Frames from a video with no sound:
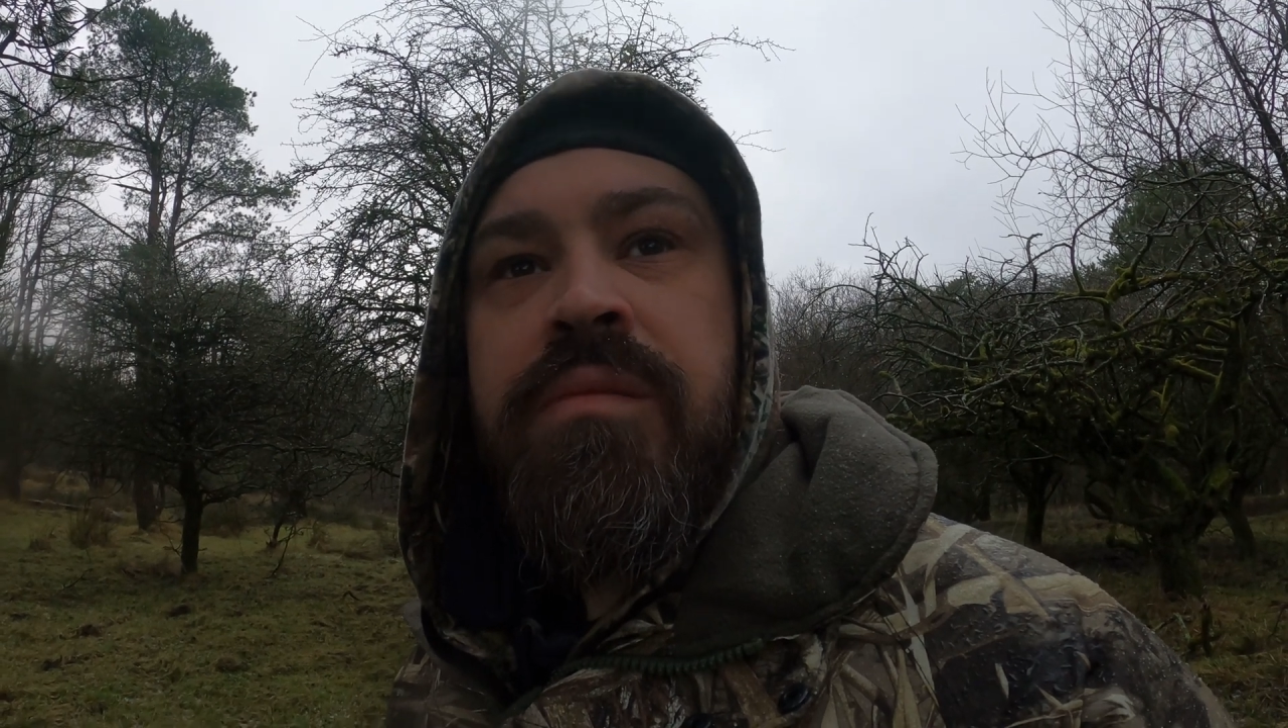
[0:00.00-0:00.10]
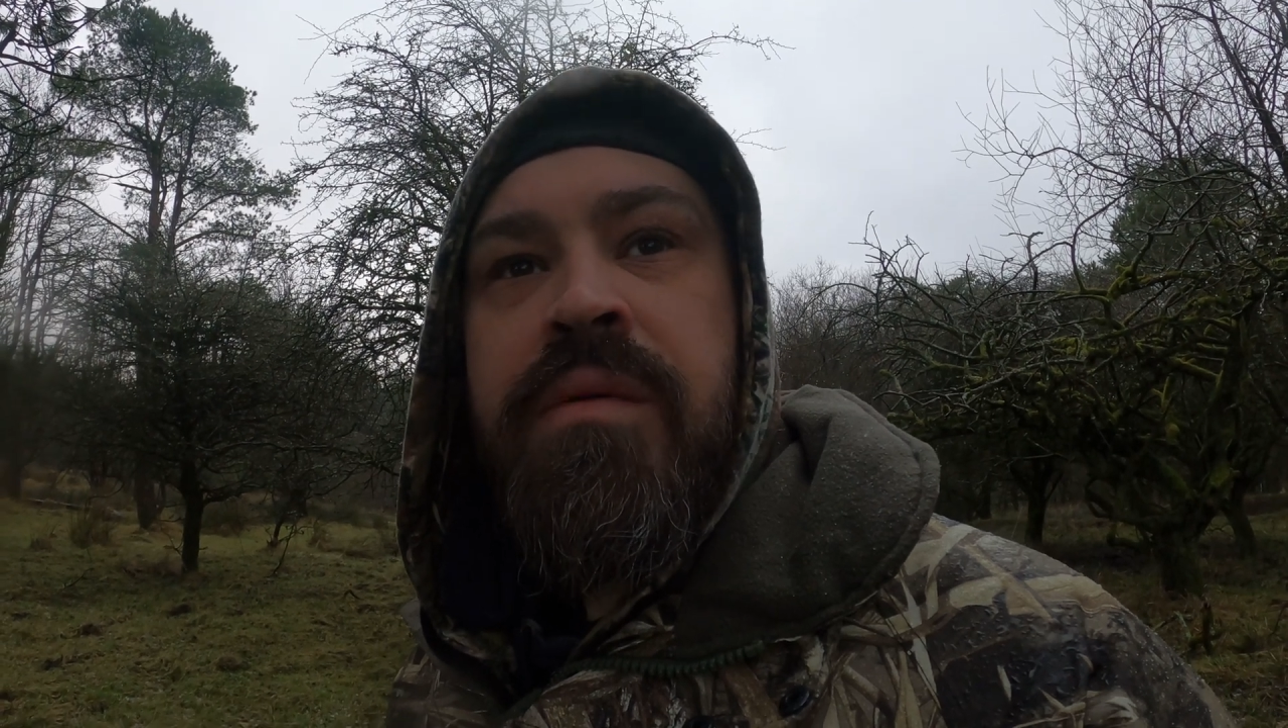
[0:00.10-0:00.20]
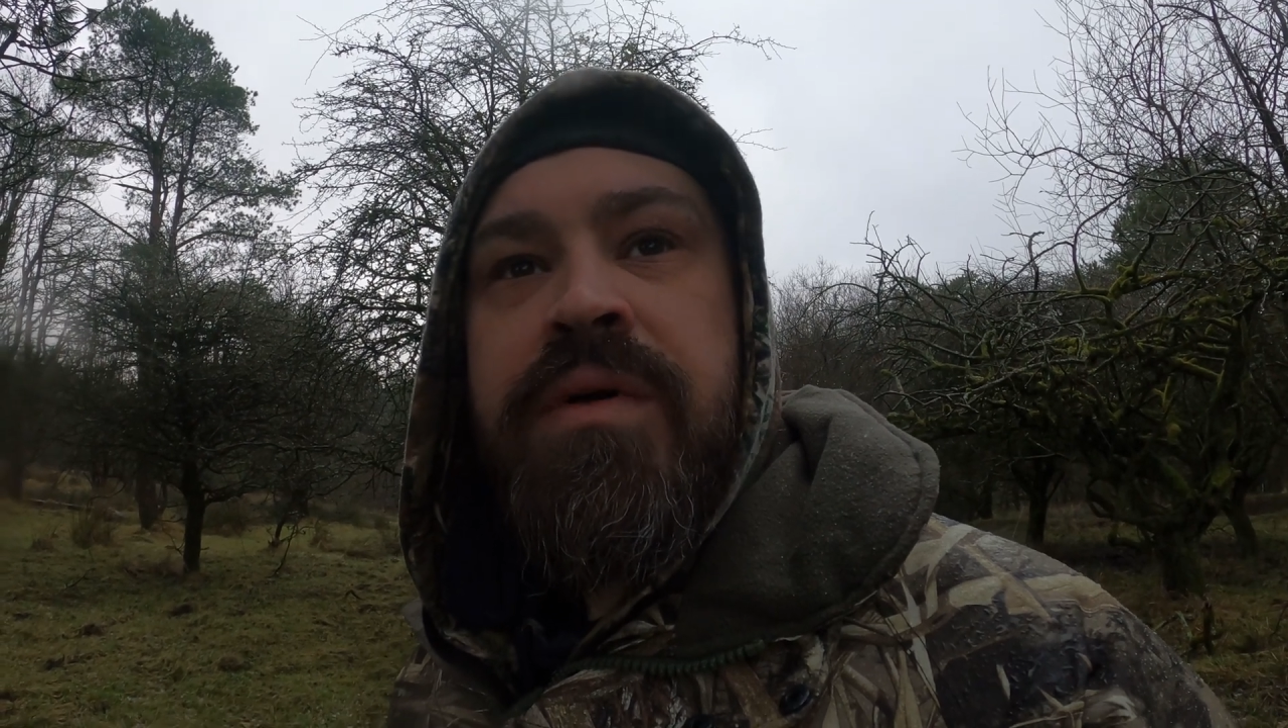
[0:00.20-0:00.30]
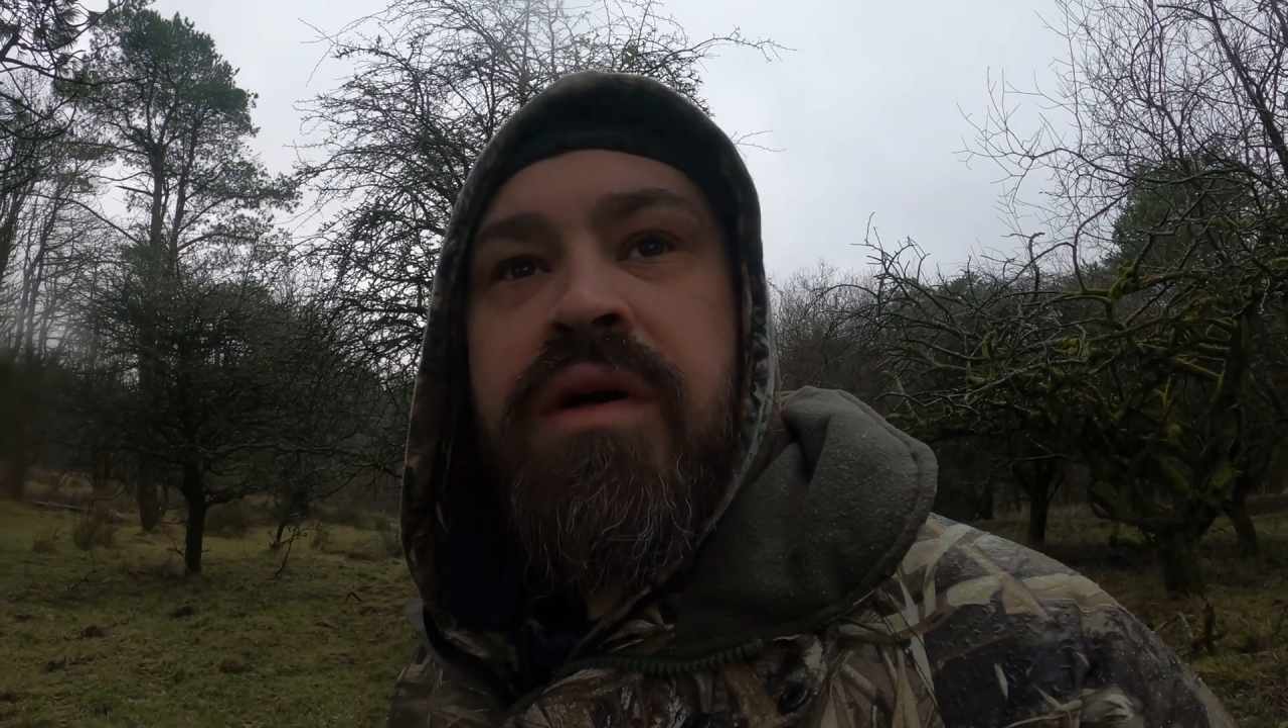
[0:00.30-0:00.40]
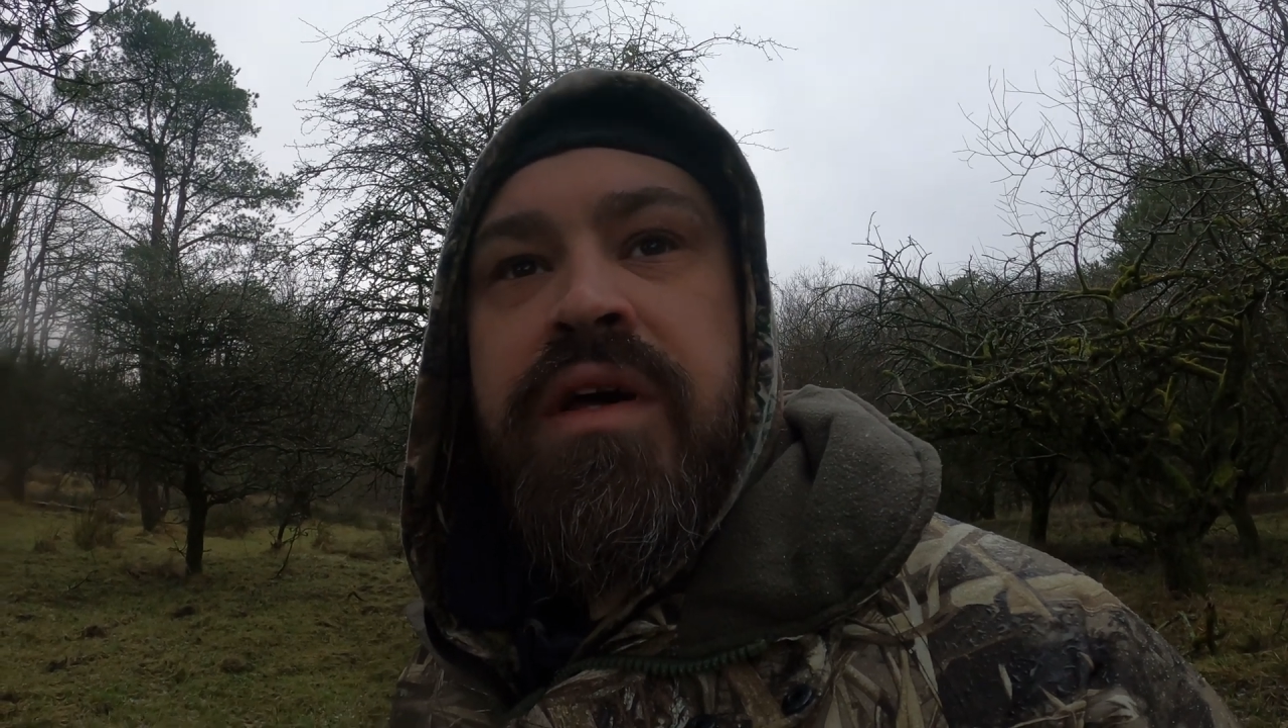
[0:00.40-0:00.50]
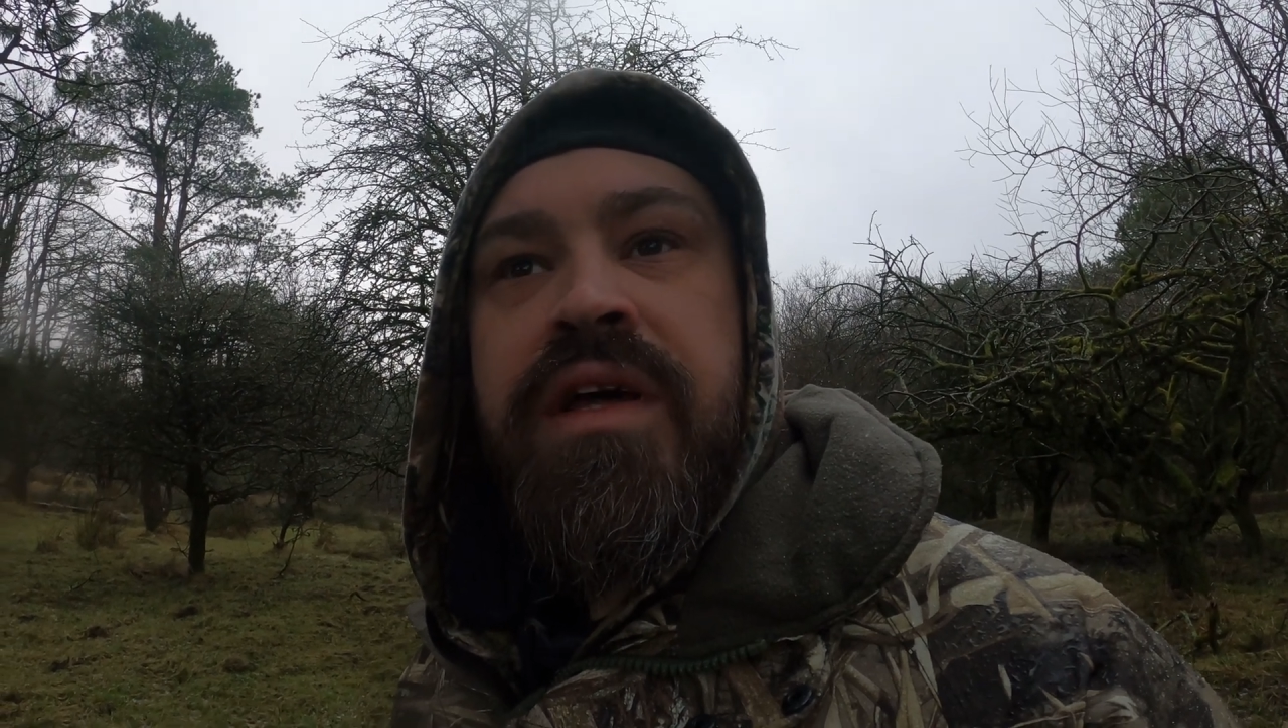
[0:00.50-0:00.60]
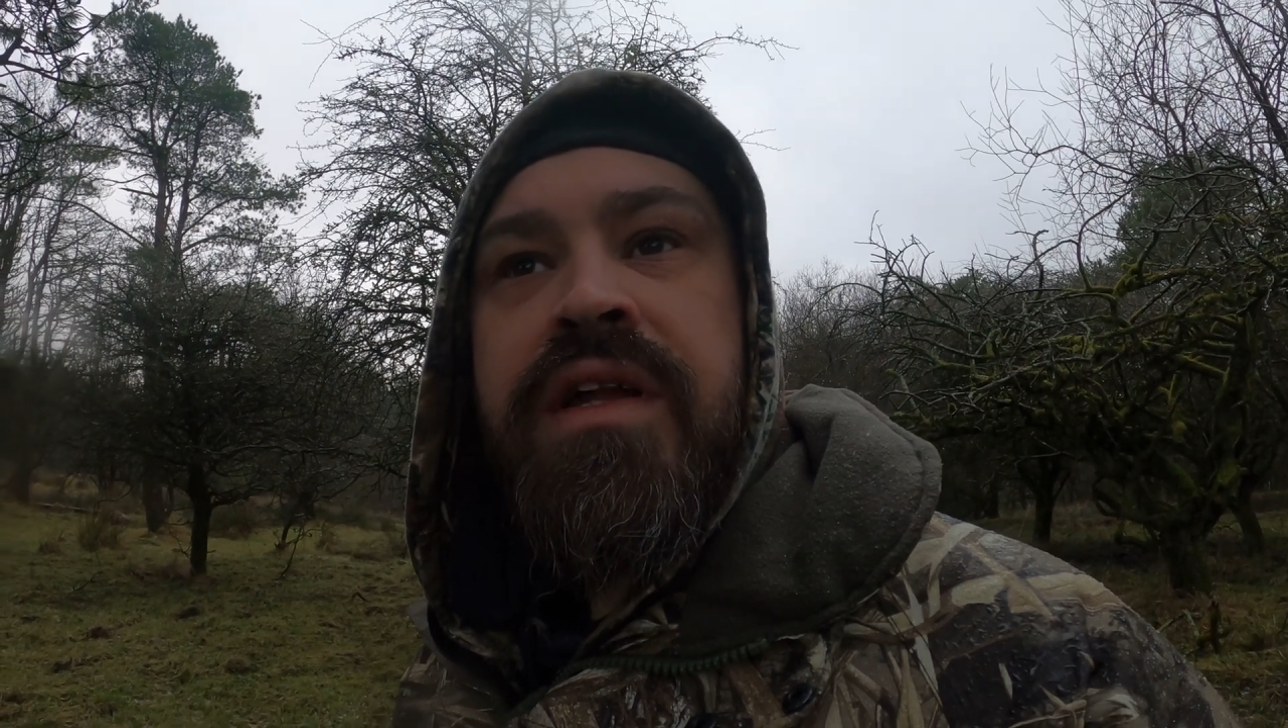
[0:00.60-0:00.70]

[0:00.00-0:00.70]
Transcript: I might be able to